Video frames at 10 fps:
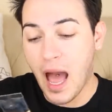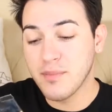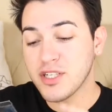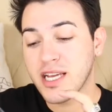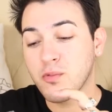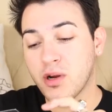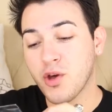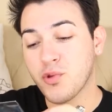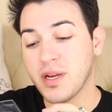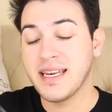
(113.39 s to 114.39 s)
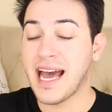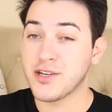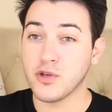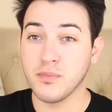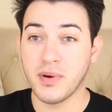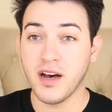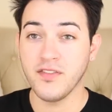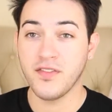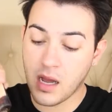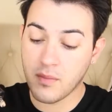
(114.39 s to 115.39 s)
I'm in the shade 103 Natural
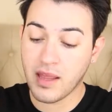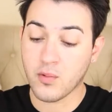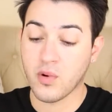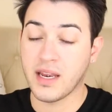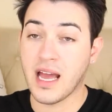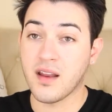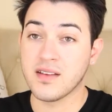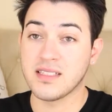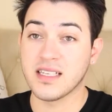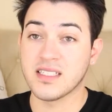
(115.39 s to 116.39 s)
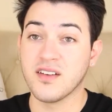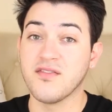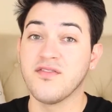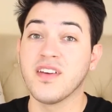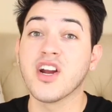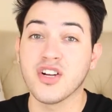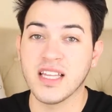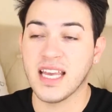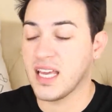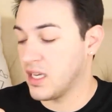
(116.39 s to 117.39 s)
Buff. I'm like running out of this thing
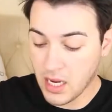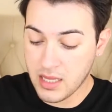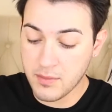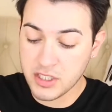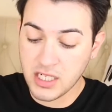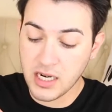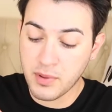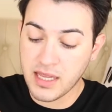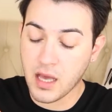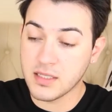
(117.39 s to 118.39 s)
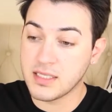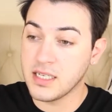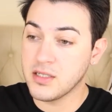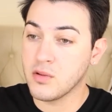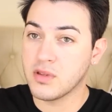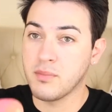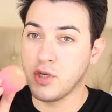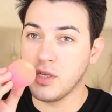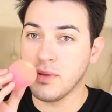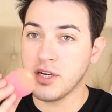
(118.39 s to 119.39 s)
severely. And I'm just gonna kind of put that on the T-zone with a
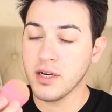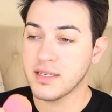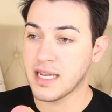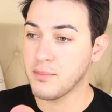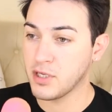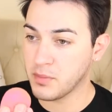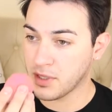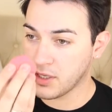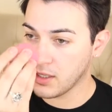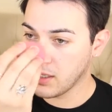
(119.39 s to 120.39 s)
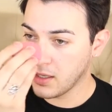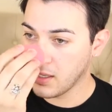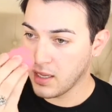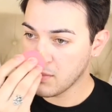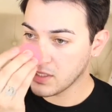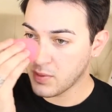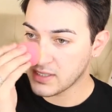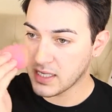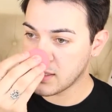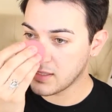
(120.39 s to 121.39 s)
beauty blender, a damp beauty blender gonna
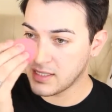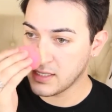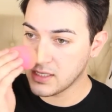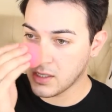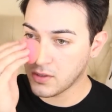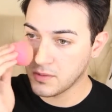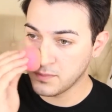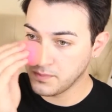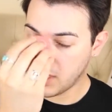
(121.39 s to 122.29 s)
press that into the T-zone.